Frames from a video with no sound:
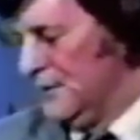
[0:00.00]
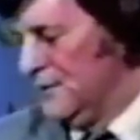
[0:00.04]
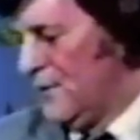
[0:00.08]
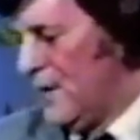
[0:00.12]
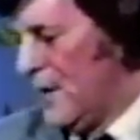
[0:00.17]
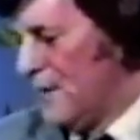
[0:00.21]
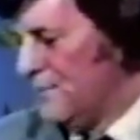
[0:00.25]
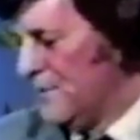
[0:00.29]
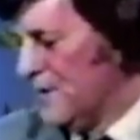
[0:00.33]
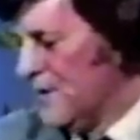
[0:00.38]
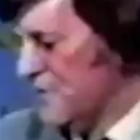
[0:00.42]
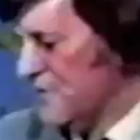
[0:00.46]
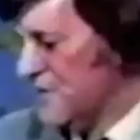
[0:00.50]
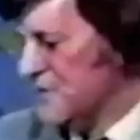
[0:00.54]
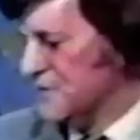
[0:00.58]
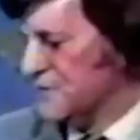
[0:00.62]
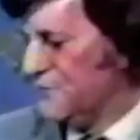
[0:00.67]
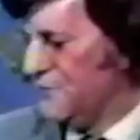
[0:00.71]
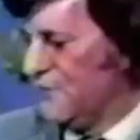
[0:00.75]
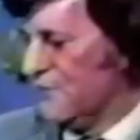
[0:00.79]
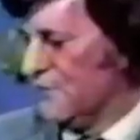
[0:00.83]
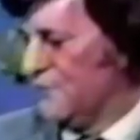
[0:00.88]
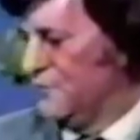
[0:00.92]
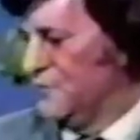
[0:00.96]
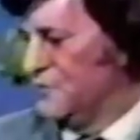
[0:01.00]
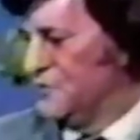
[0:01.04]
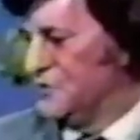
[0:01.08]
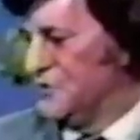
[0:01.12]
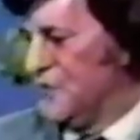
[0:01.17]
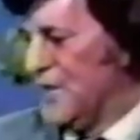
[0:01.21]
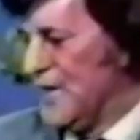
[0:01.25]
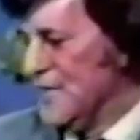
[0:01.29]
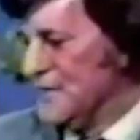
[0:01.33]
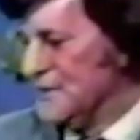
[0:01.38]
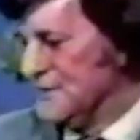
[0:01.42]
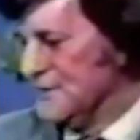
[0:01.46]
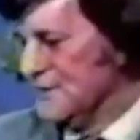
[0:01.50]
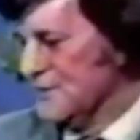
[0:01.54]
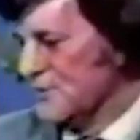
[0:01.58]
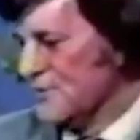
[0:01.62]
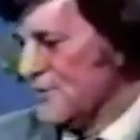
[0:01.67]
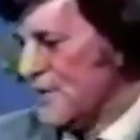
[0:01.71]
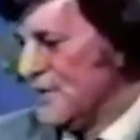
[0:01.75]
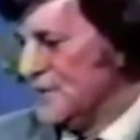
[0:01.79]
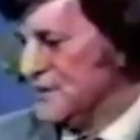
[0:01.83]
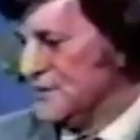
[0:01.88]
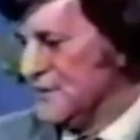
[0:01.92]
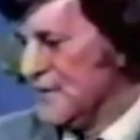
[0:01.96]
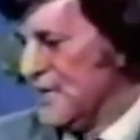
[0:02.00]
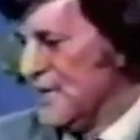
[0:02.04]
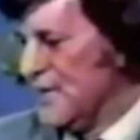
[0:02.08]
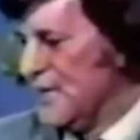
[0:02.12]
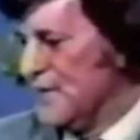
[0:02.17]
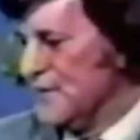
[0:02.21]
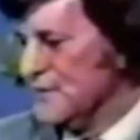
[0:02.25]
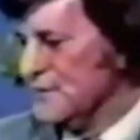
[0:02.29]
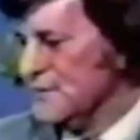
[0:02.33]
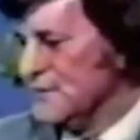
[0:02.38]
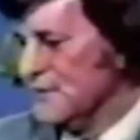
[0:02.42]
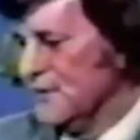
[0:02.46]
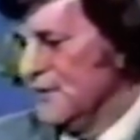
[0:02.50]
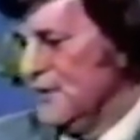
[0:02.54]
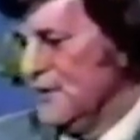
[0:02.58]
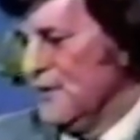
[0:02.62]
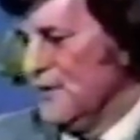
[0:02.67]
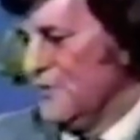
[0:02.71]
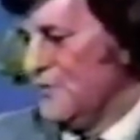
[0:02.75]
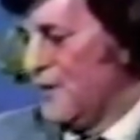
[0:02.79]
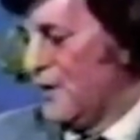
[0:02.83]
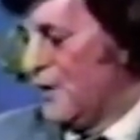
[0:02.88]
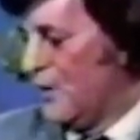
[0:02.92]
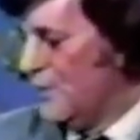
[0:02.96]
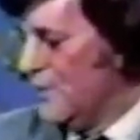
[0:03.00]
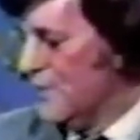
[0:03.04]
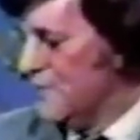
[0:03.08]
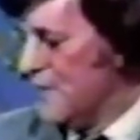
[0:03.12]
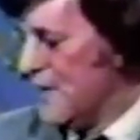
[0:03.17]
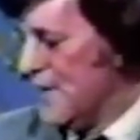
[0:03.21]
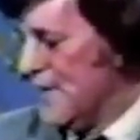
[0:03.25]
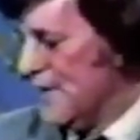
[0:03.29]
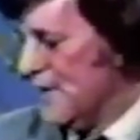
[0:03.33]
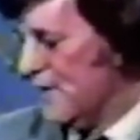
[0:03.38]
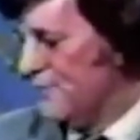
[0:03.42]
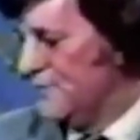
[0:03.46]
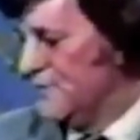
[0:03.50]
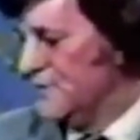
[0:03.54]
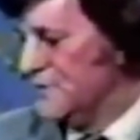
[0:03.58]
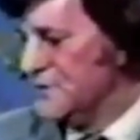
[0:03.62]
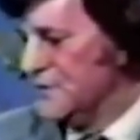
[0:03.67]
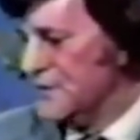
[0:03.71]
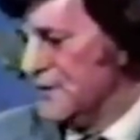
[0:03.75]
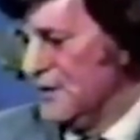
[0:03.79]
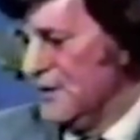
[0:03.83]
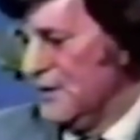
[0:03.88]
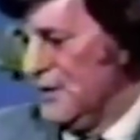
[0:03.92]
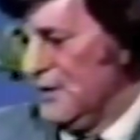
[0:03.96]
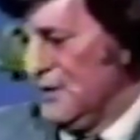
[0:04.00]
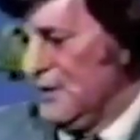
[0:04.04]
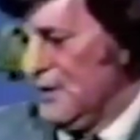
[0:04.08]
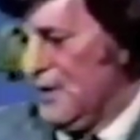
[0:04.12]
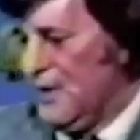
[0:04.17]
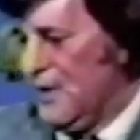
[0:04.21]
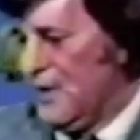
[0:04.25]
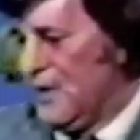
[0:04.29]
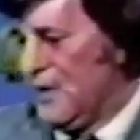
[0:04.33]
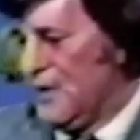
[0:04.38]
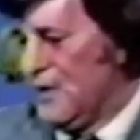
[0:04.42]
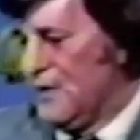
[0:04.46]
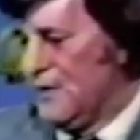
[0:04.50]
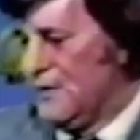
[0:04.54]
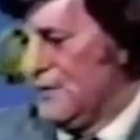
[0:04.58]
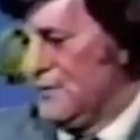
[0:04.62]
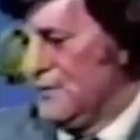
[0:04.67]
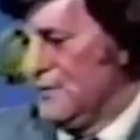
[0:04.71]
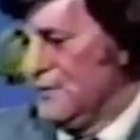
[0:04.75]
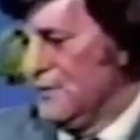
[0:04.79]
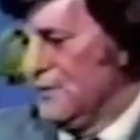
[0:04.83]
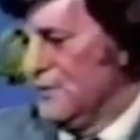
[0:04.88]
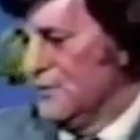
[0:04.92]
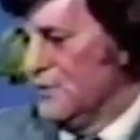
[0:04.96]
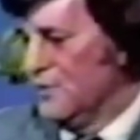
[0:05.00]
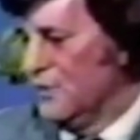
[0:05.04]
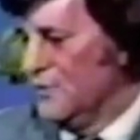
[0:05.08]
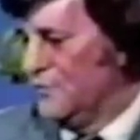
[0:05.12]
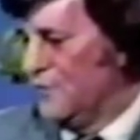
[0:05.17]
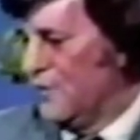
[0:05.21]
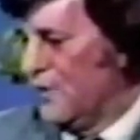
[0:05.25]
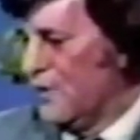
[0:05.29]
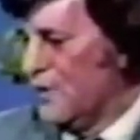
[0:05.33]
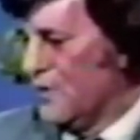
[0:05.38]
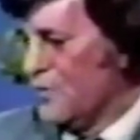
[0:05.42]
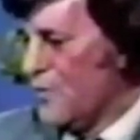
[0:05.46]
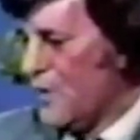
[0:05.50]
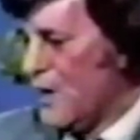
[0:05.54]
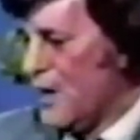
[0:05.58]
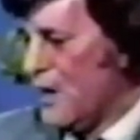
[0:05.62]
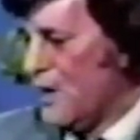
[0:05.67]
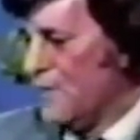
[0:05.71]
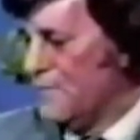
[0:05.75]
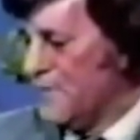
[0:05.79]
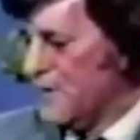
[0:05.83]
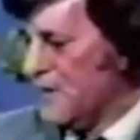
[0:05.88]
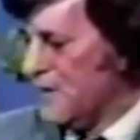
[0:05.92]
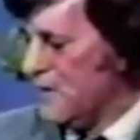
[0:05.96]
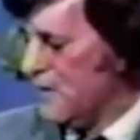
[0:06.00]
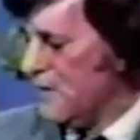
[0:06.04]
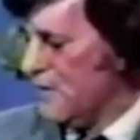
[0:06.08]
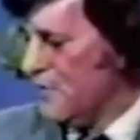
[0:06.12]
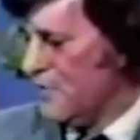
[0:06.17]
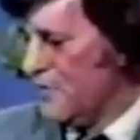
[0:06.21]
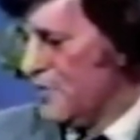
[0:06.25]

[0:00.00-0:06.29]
Now, I believe these fearful sights and great signs that are in the heavens could very well be